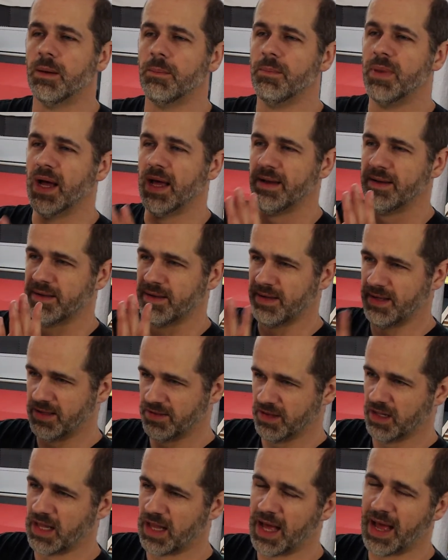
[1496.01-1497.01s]
But in
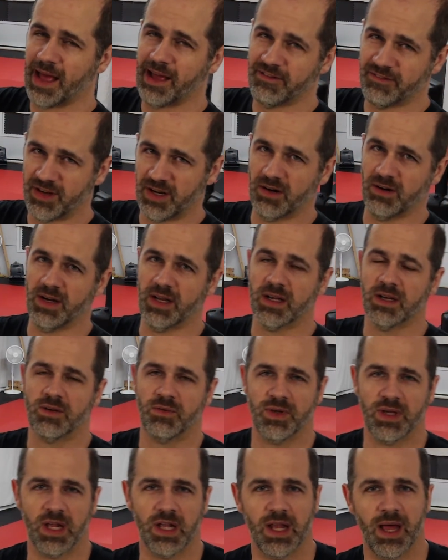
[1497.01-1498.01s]
the live area,
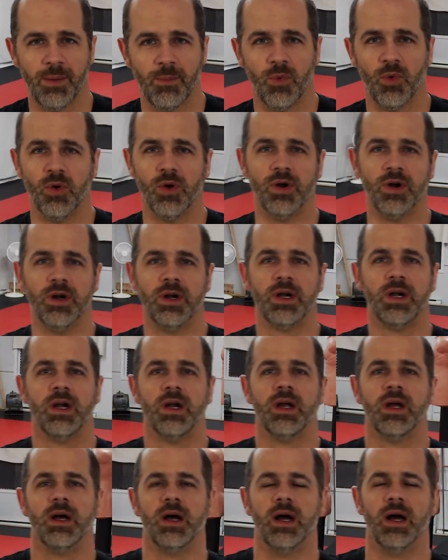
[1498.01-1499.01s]
we got a lot more
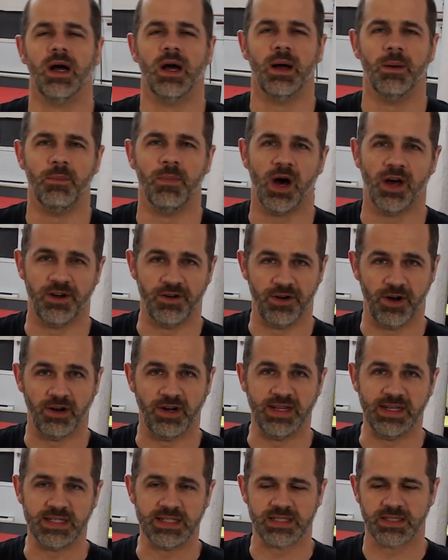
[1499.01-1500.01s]
modern
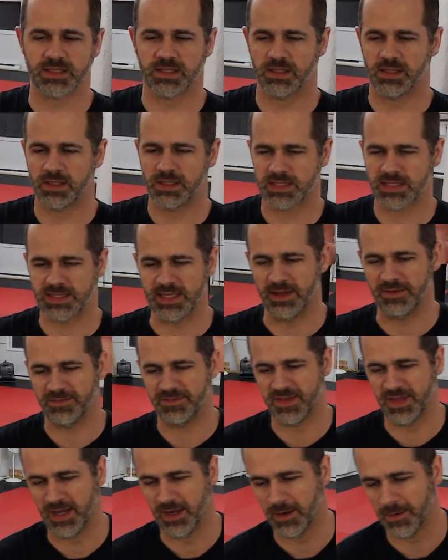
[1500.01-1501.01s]
Arnis stuff
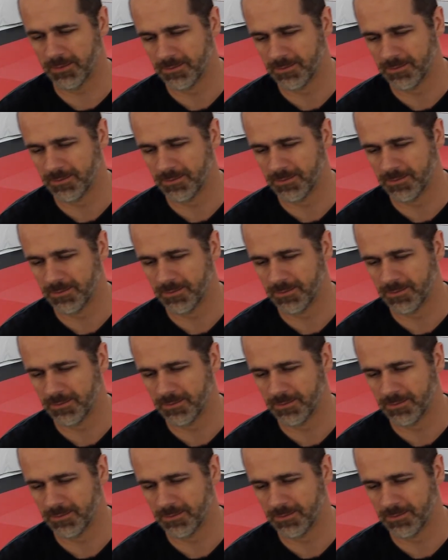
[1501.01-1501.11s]
there.